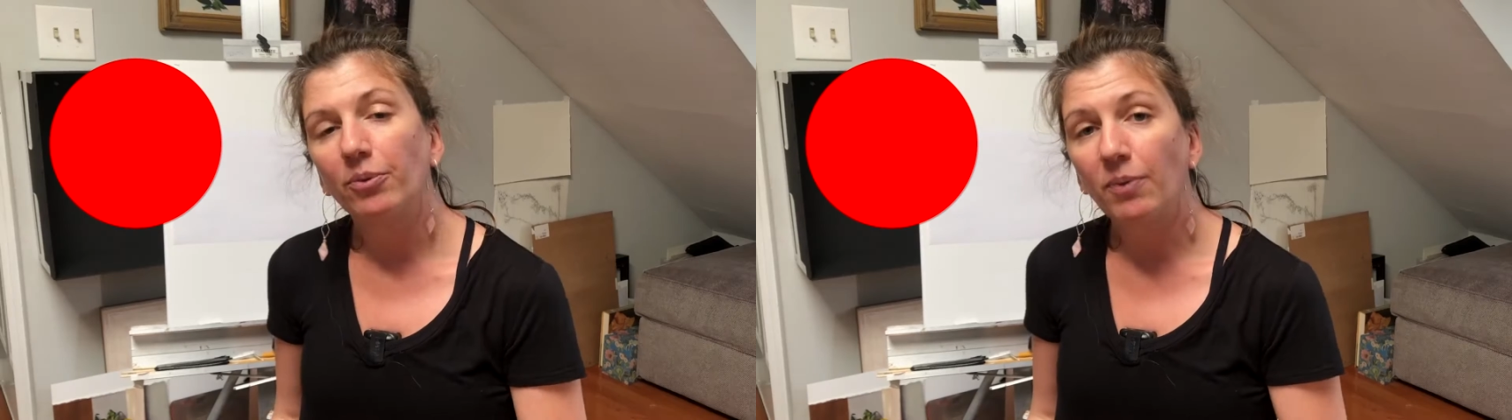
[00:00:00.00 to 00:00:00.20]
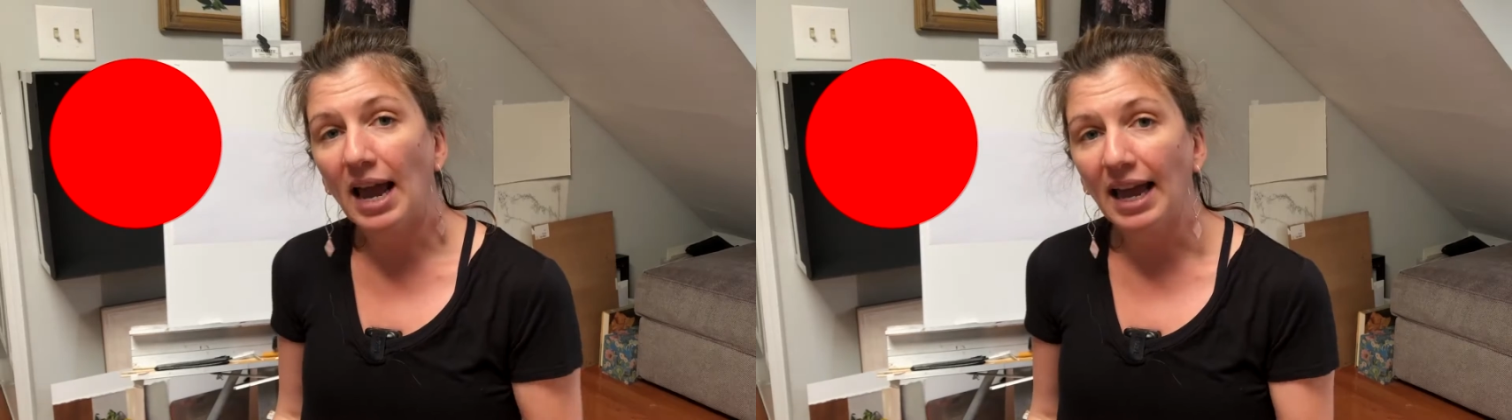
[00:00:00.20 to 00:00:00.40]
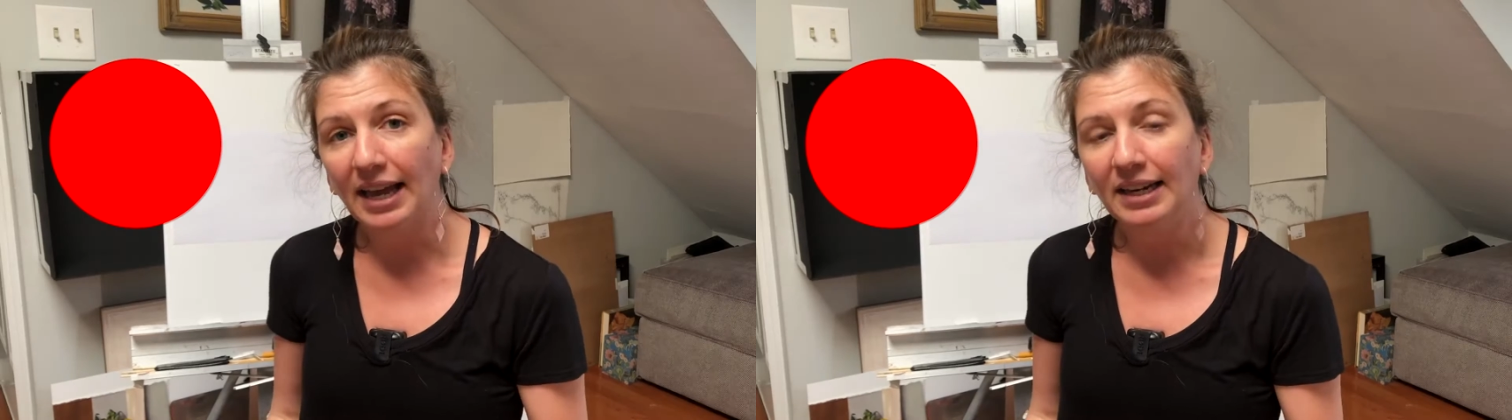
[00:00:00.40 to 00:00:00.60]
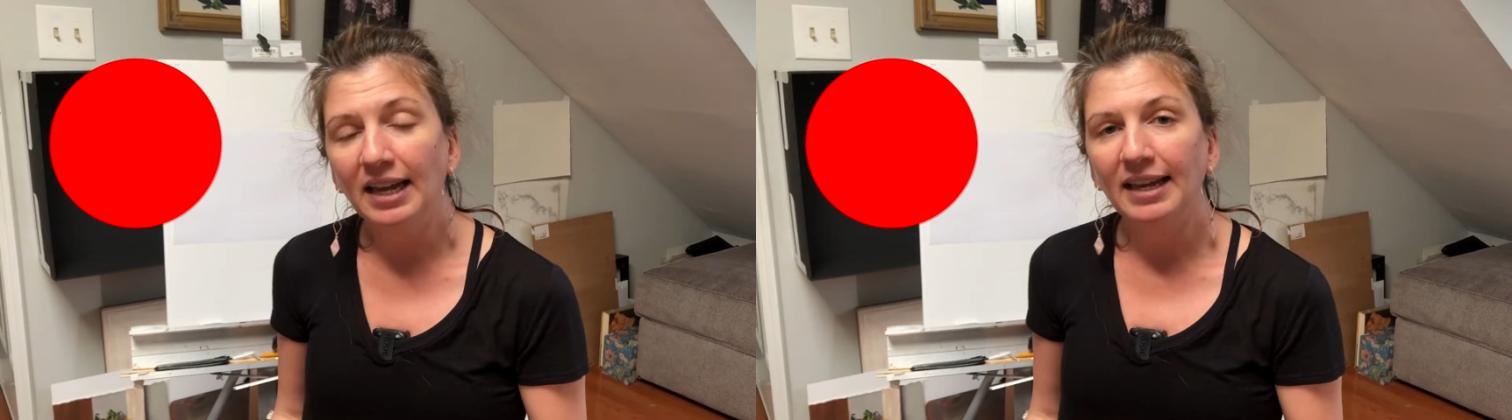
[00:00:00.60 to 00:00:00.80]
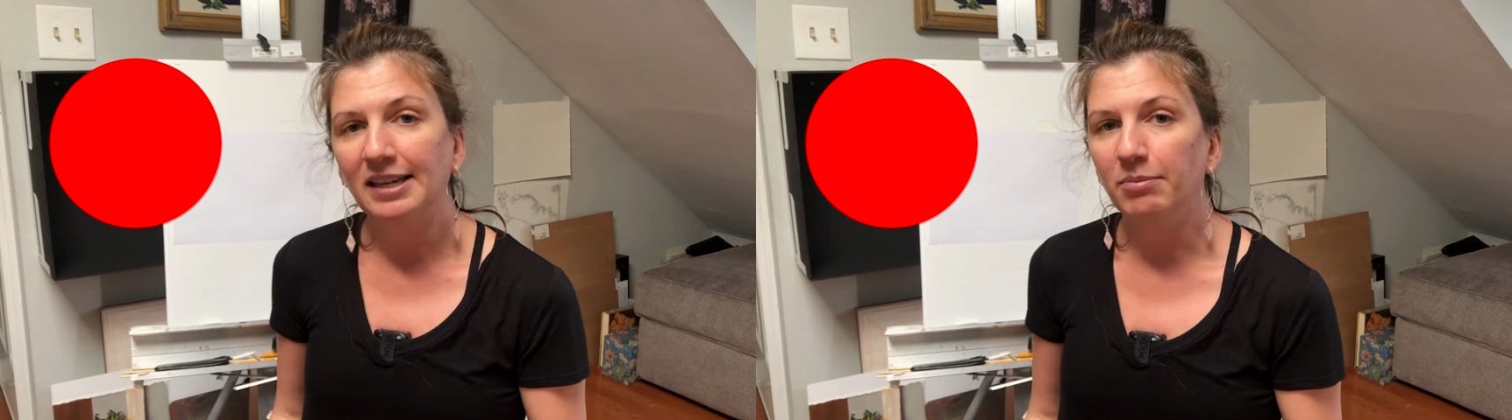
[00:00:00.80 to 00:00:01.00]
red
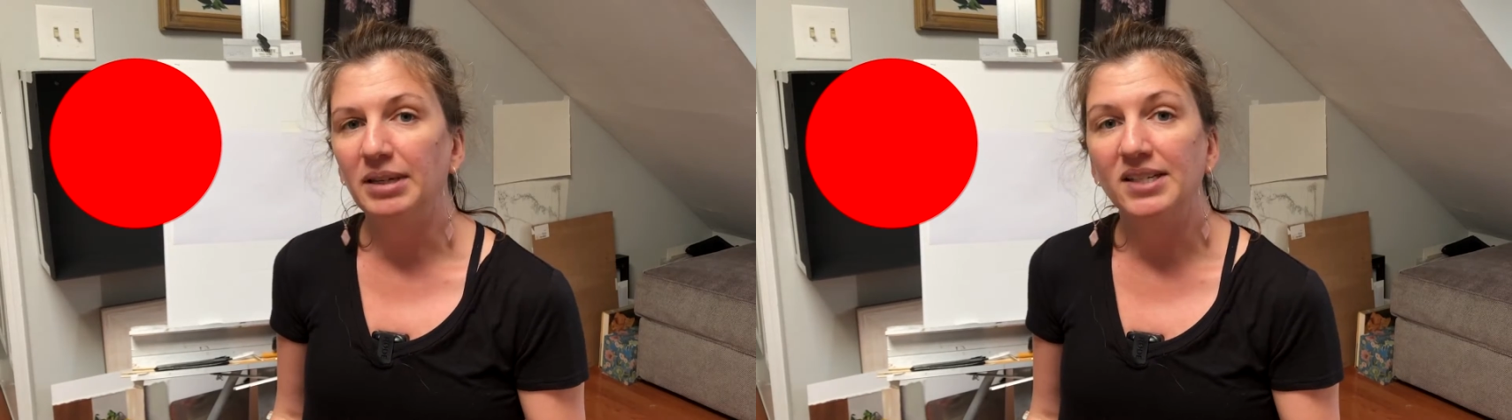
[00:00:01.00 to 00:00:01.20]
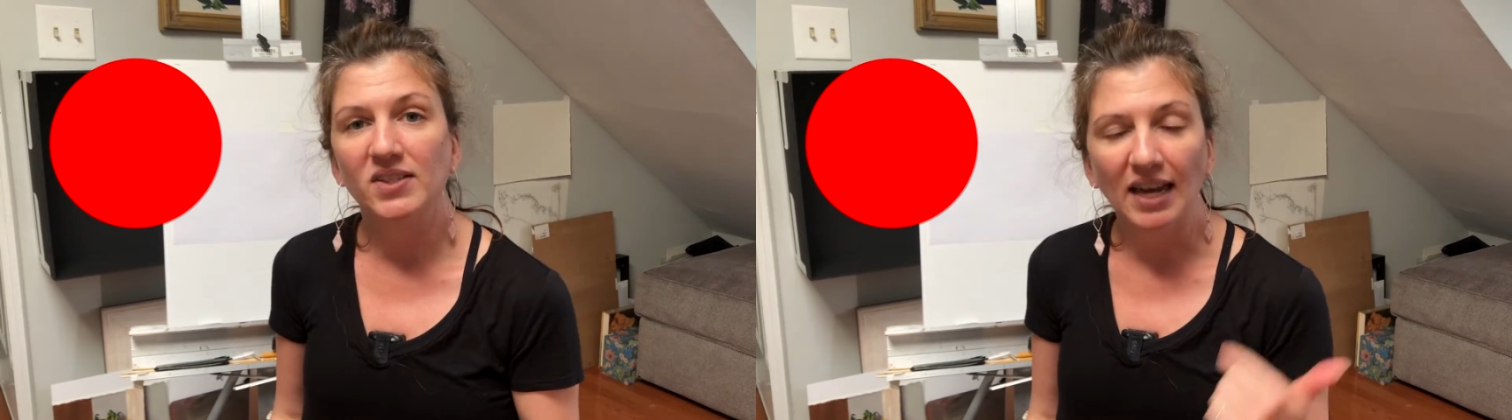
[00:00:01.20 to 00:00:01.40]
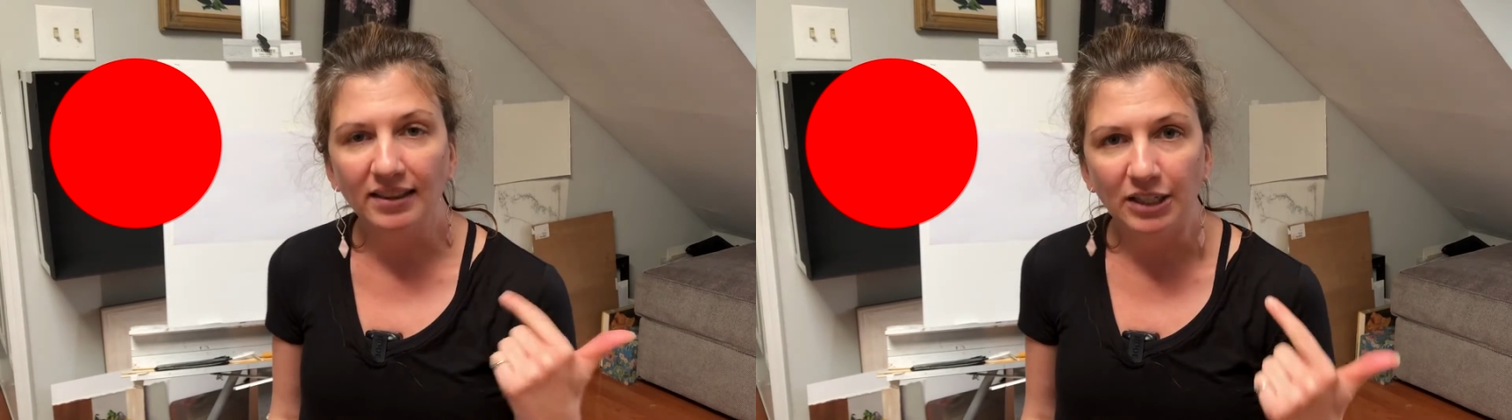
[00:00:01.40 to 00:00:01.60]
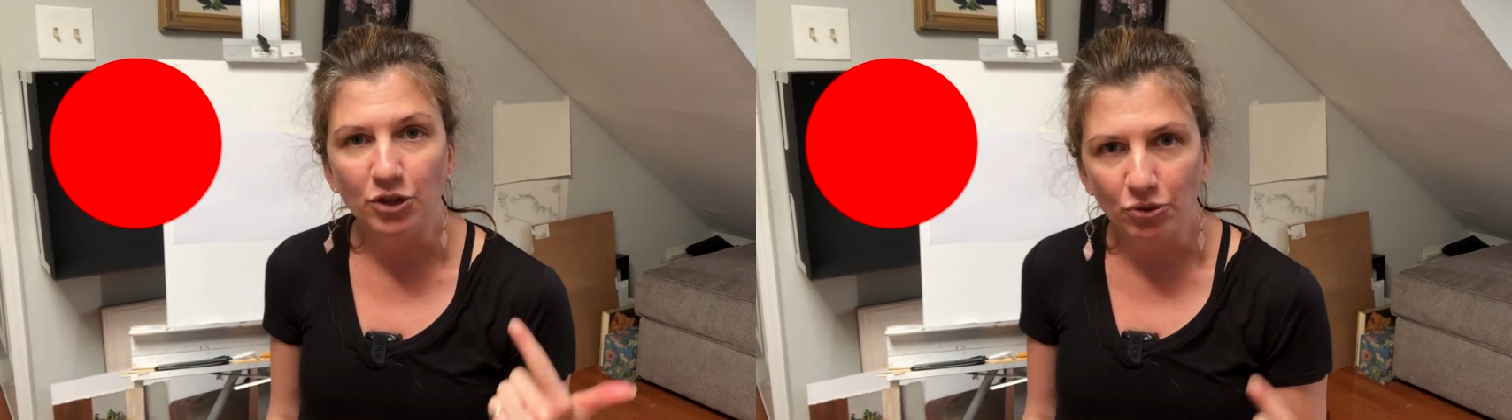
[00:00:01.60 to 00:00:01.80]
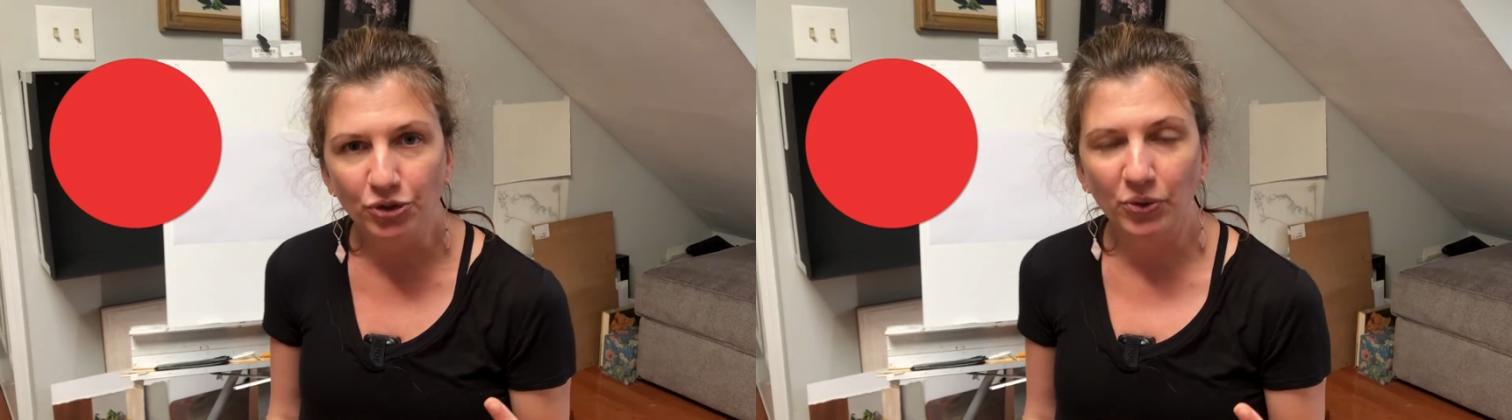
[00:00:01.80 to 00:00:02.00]
can be slightly
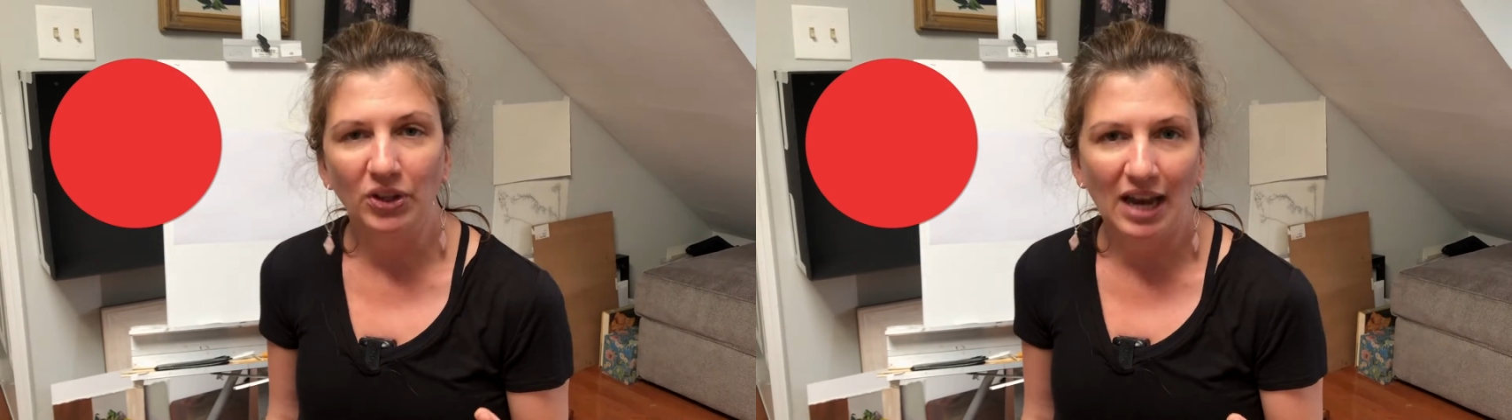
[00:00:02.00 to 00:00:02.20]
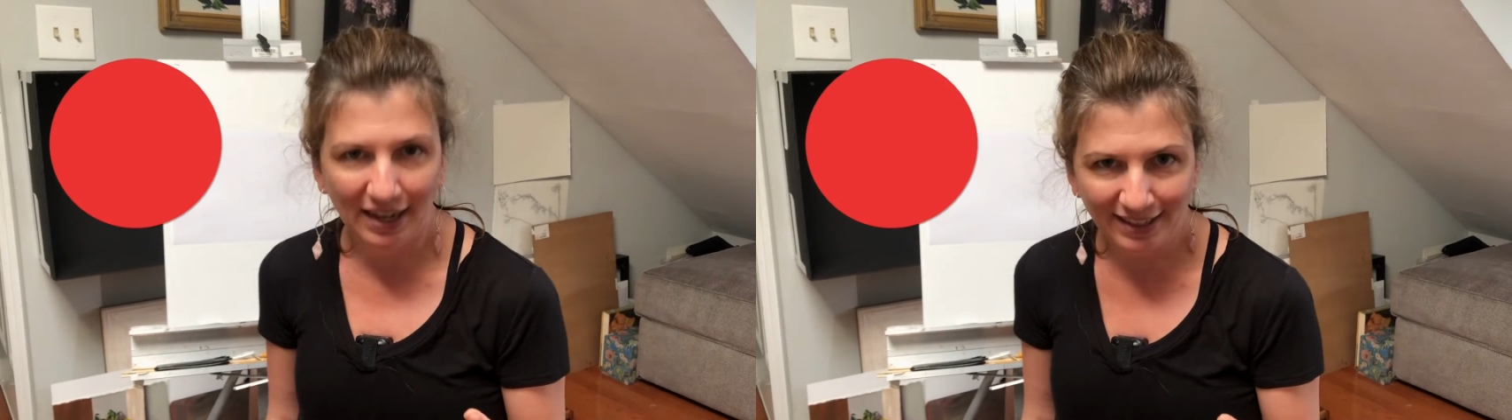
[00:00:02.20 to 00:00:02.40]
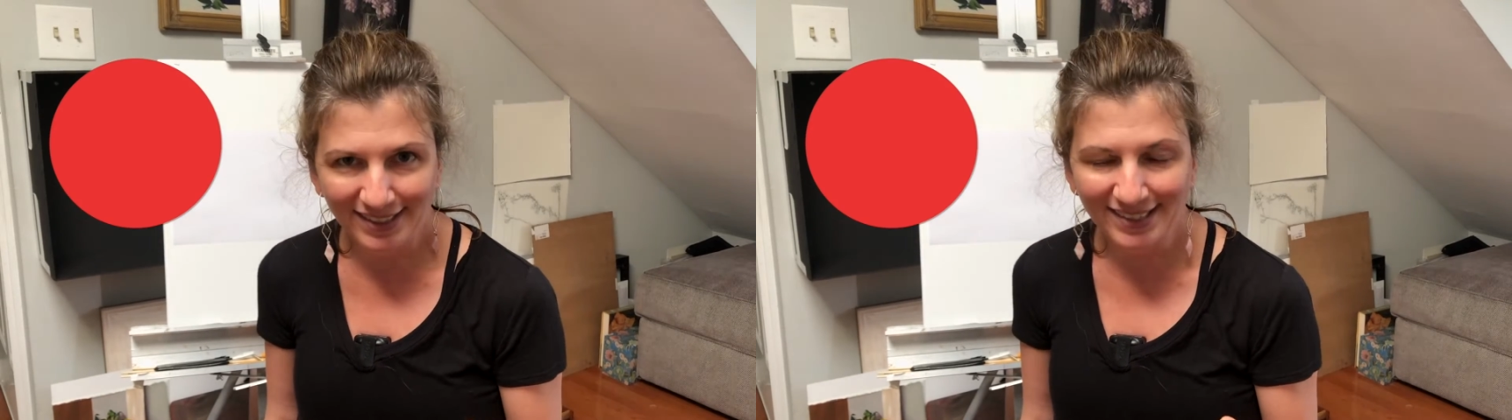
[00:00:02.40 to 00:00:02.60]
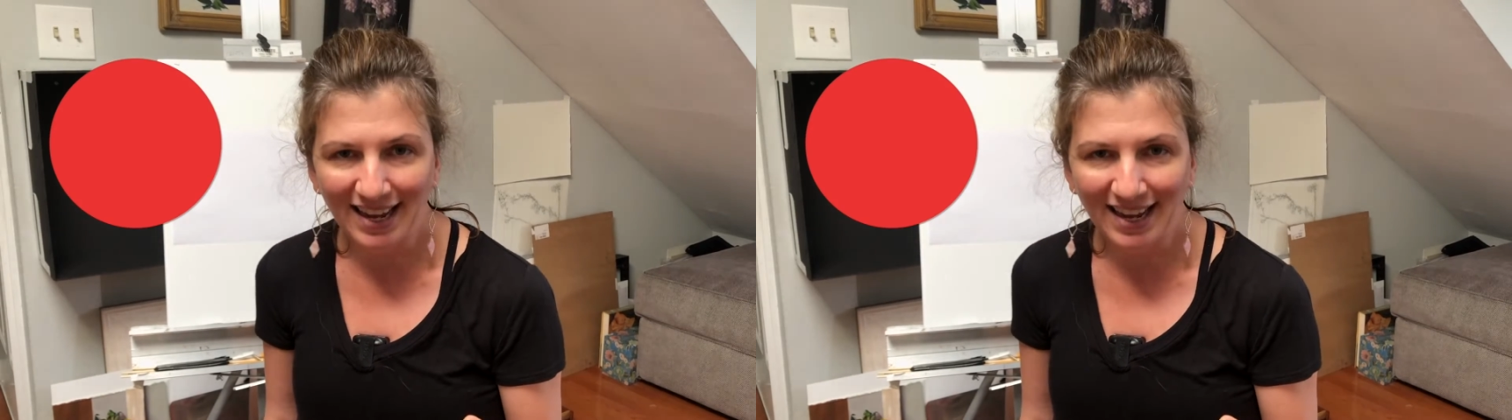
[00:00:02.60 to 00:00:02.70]
neutralized,